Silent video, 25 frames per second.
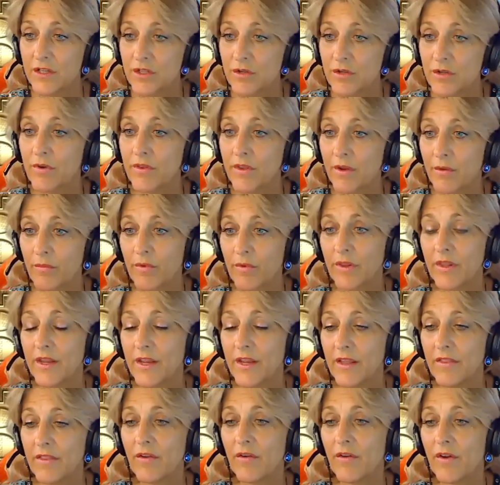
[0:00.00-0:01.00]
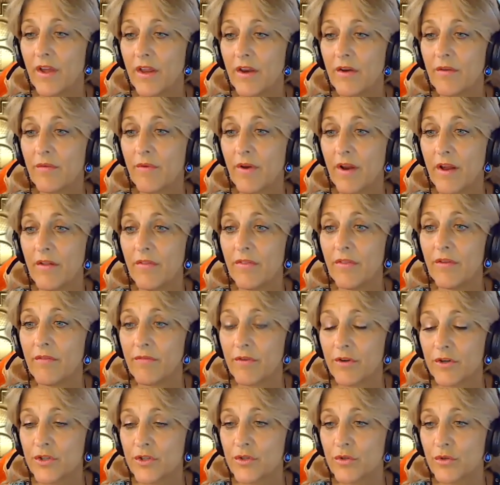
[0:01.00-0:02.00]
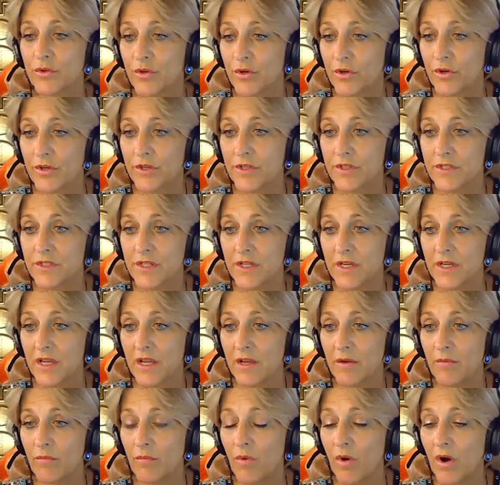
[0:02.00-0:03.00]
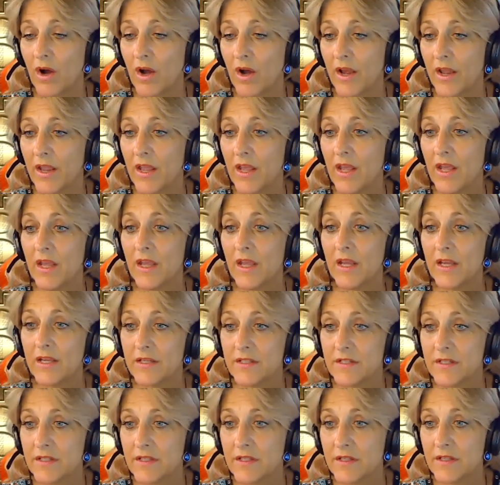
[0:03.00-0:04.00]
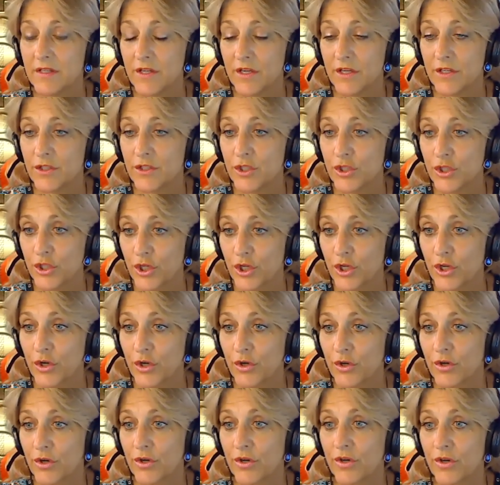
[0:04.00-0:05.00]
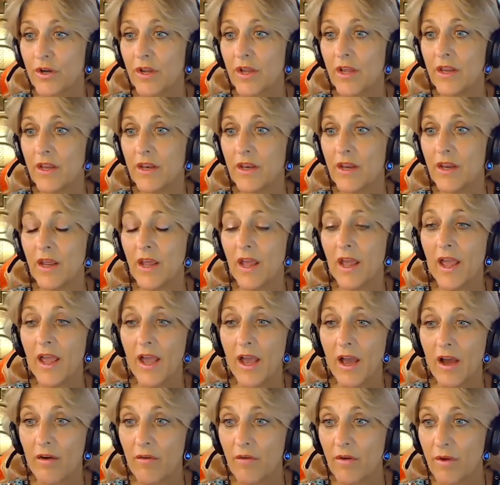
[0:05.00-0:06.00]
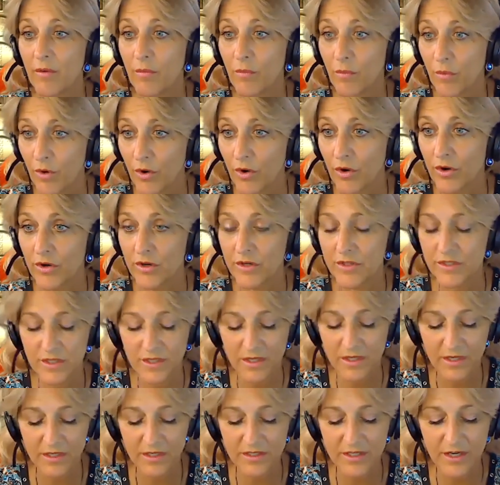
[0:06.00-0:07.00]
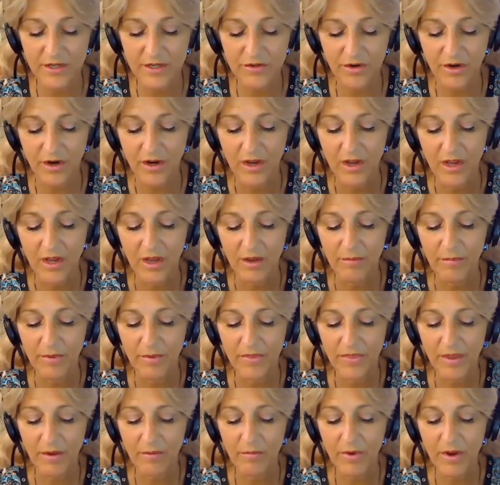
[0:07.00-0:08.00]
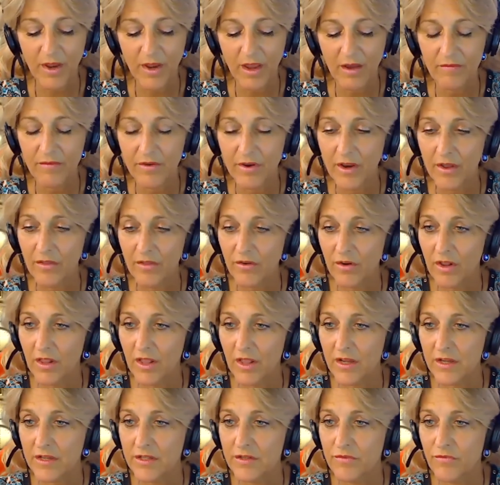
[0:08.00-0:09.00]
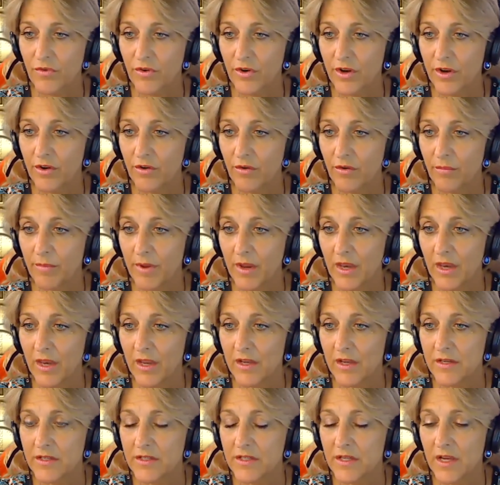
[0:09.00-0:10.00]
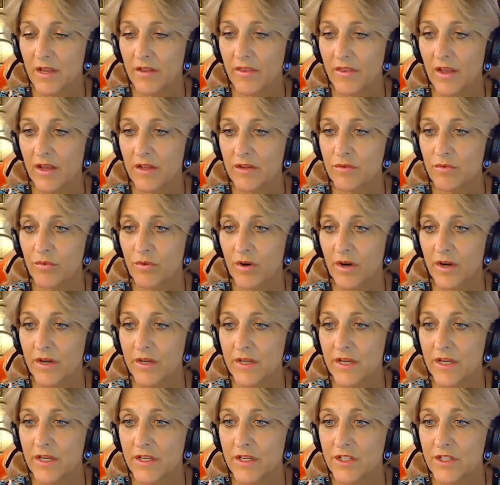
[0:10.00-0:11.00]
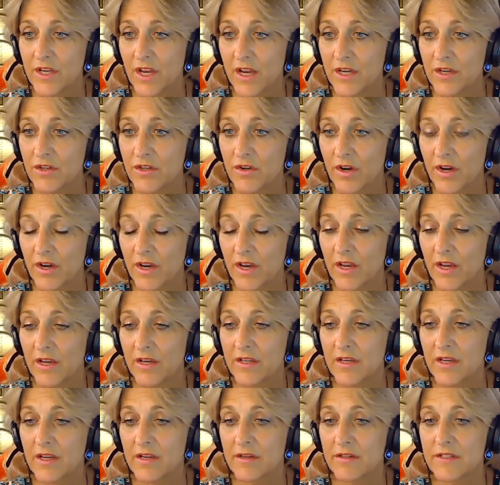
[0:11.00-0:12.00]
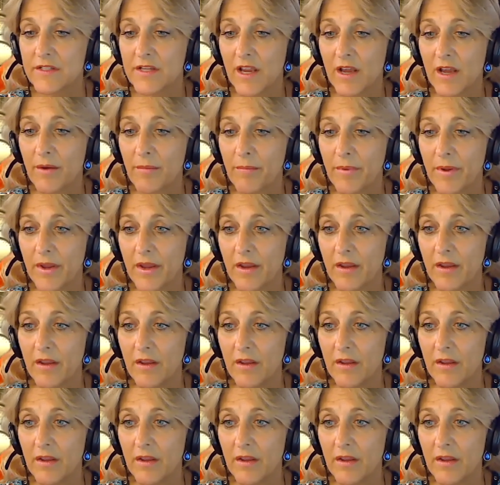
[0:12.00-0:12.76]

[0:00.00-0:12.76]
to where they really get their head around the virtual currency and why it's it's secure and how it works, etc. But then we have another class for intermediates, and that's where I teach day trading and teach scalping,